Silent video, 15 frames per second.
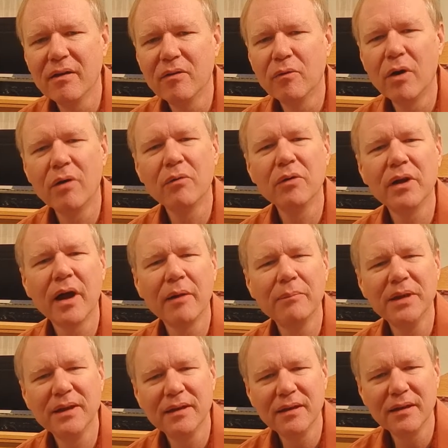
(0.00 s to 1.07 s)
what would I
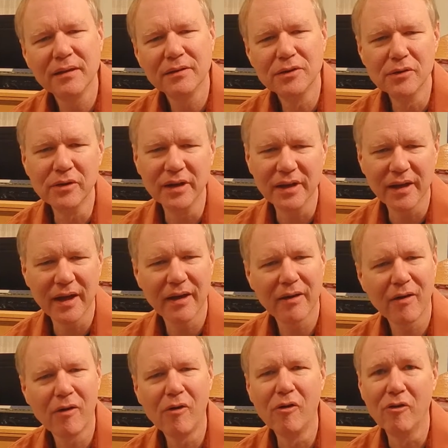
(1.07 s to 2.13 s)
be doing at
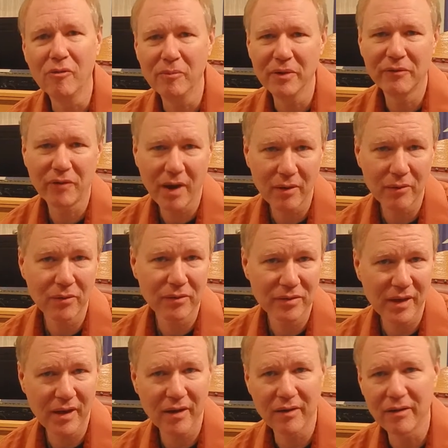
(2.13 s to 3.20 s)
home if I were
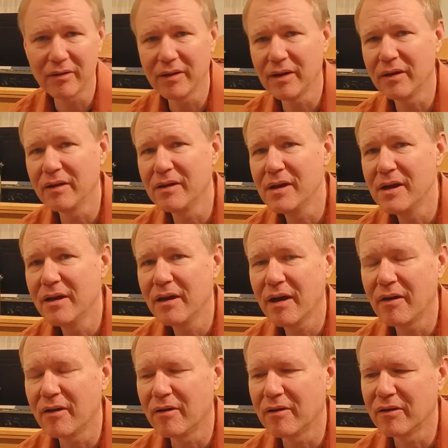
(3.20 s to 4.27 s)
there,
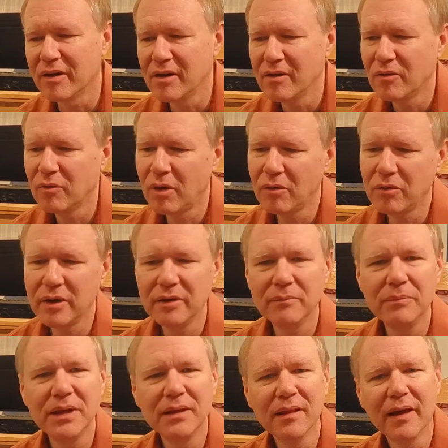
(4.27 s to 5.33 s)
or what would it
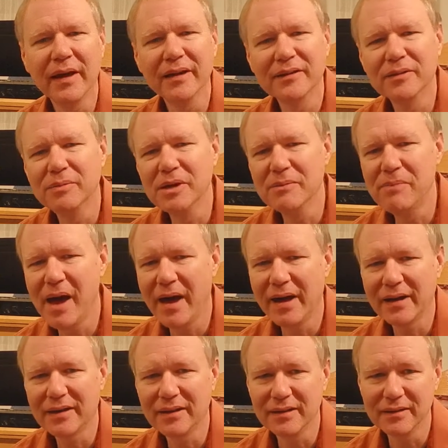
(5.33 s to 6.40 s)
be like to be
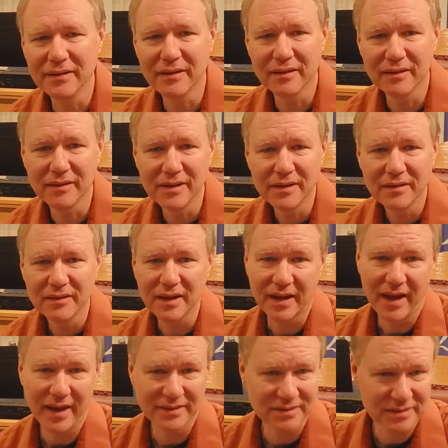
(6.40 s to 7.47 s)
back in the
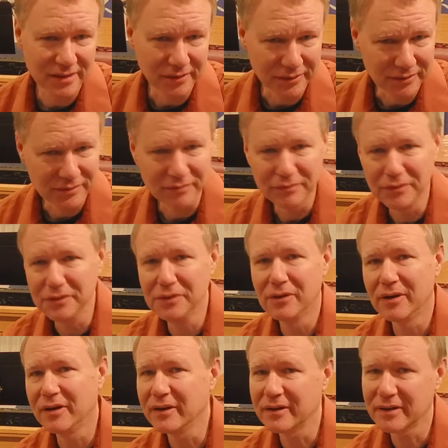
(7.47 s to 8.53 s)
Catskills of New
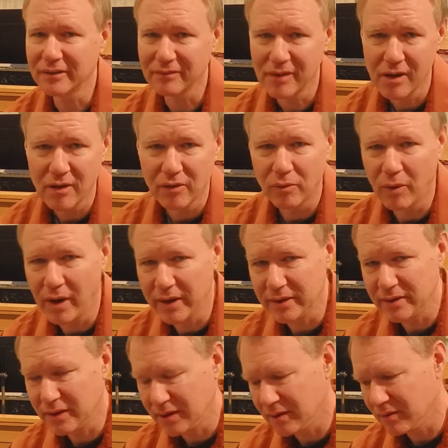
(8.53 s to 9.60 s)
York and
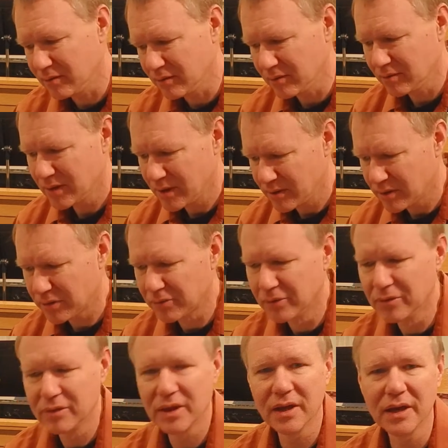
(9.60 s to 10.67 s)
winding
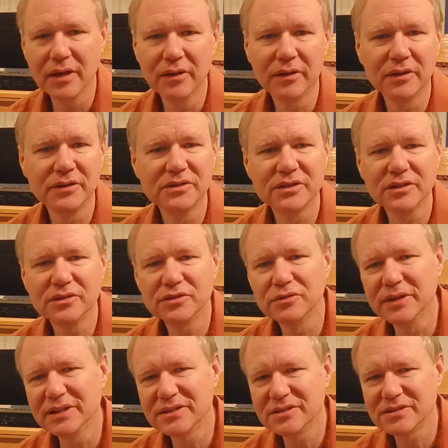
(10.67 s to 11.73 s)
through the hills and
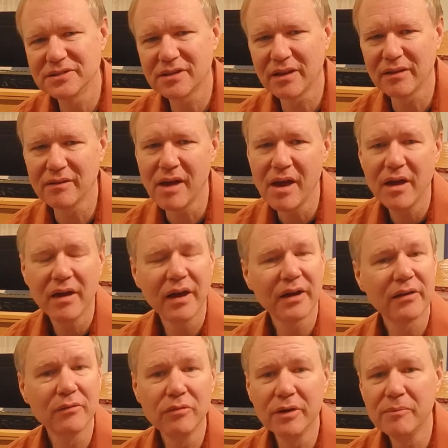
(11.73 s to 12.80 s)
twists, and I
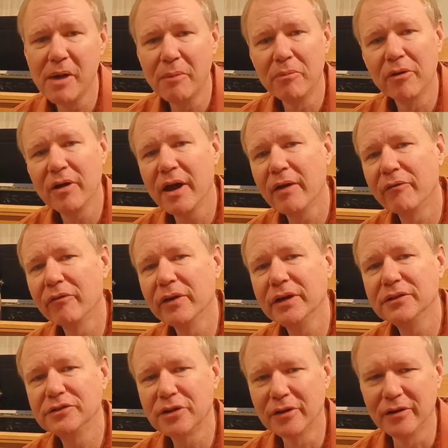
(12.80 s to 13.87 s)
could remember every
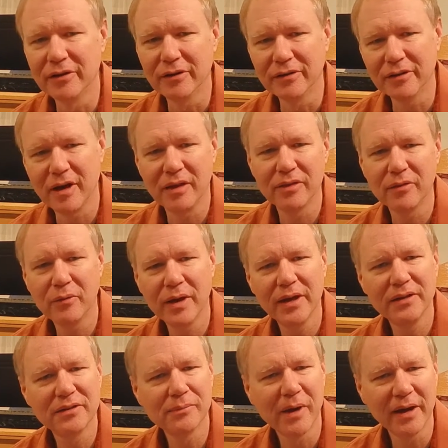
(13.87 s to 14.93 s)
turn on the
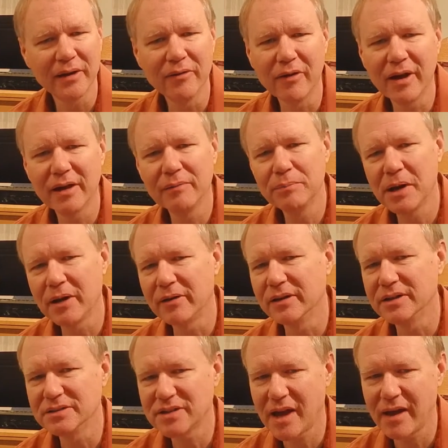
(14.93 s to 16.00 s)
way to my
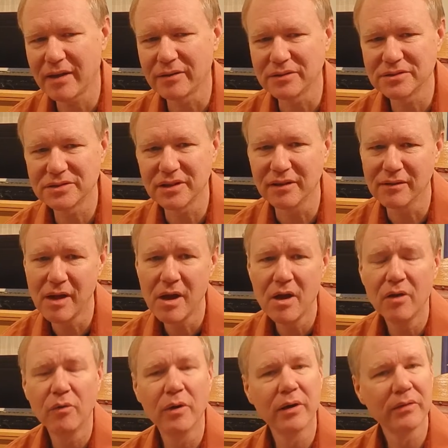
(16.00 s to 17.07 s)
grandparents' house and
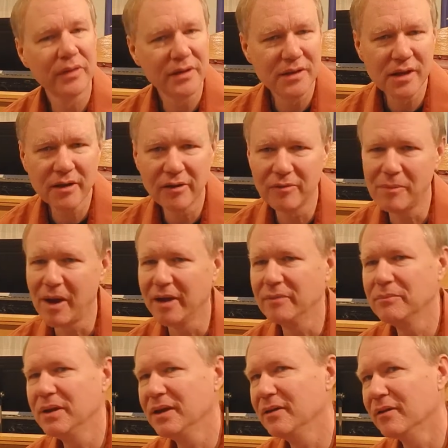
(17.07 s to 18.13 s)
where the deer
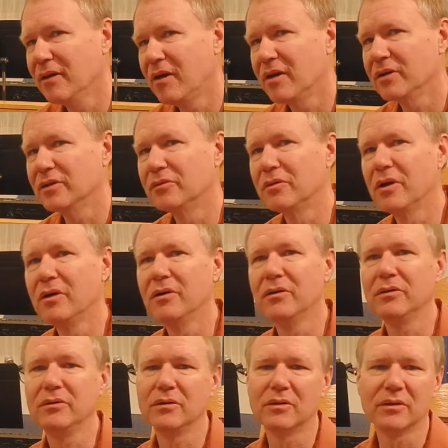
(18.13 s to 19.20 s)
might be along the
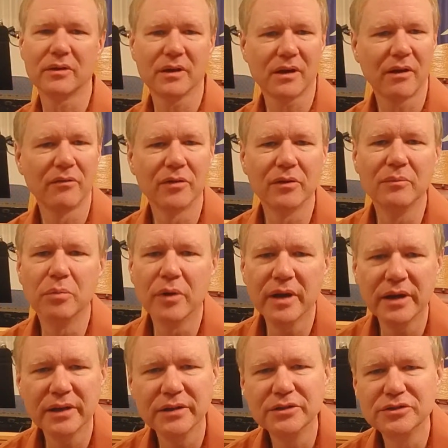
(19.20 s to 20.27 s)
road or the covered
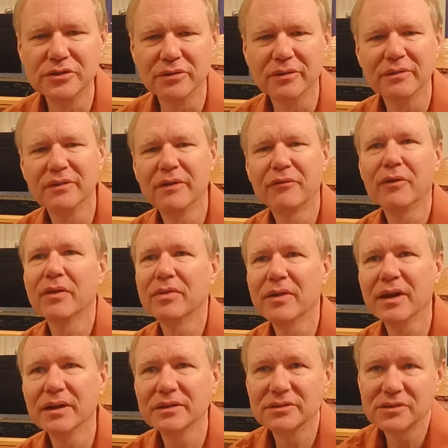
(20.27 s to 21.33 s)
bridge or different
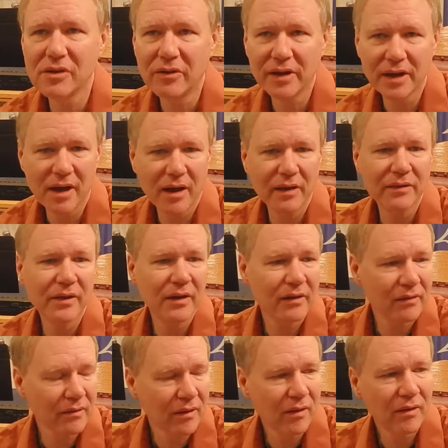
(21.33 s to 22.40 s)
things going on
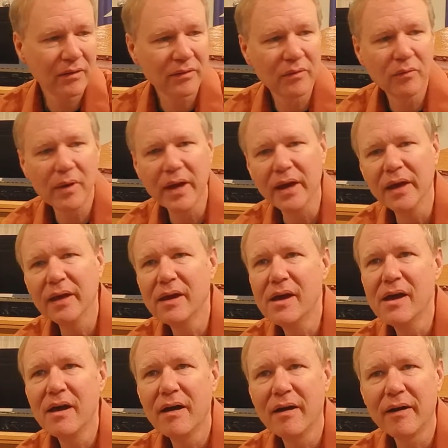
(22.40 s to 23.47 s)
there along the way.
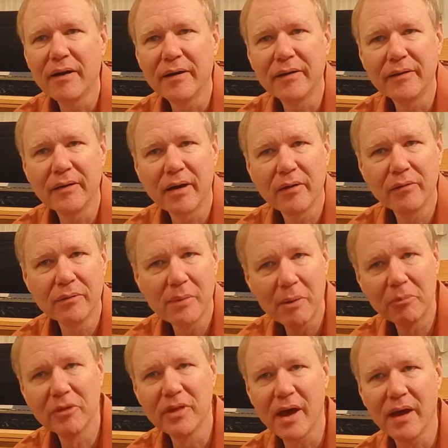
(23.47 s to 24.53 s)
I
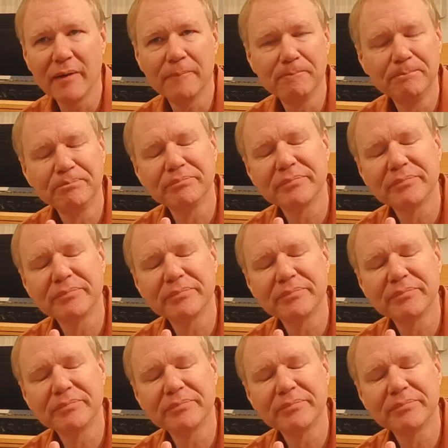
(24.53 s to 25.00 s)
remember that.